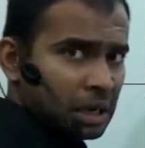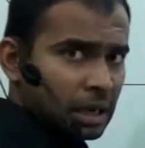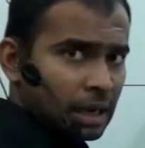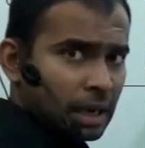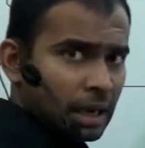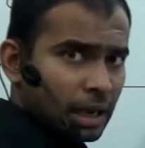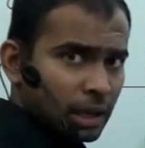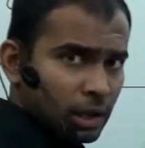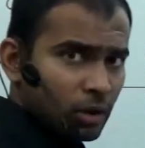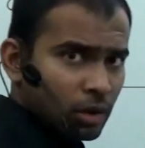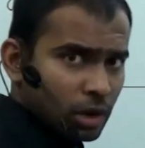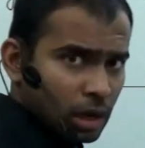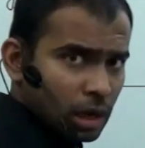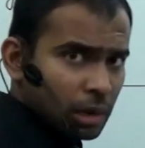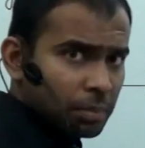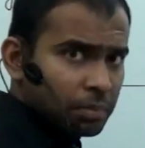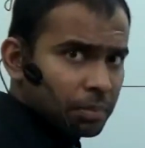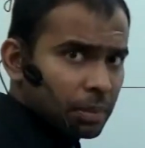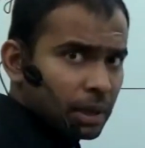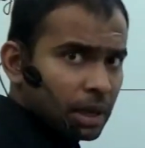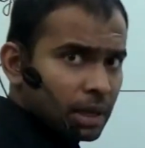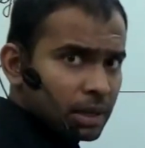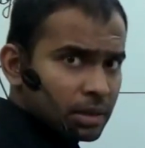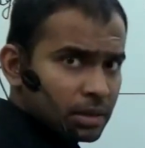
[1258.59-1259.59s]
Take your
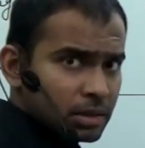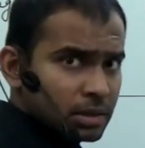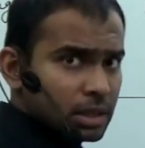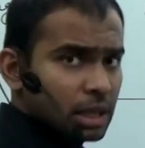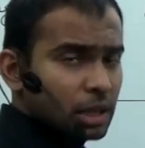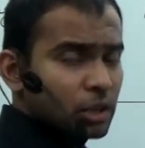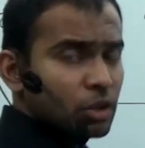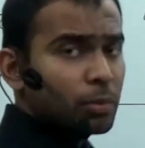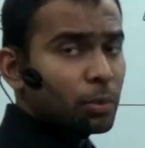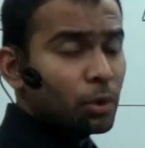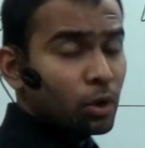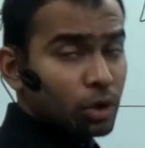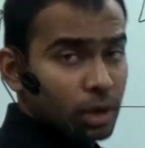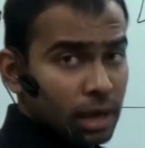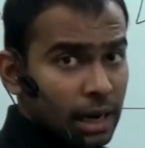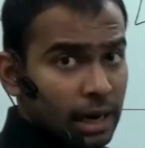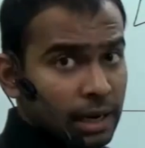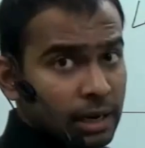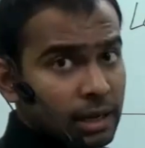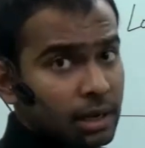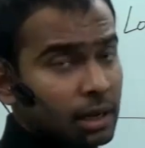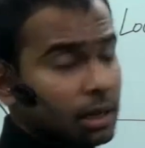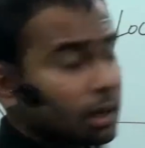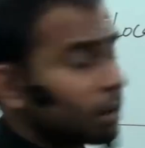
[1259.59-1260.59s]
compass, take your
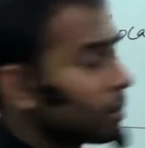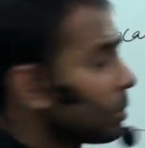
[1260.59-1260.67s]
protractor.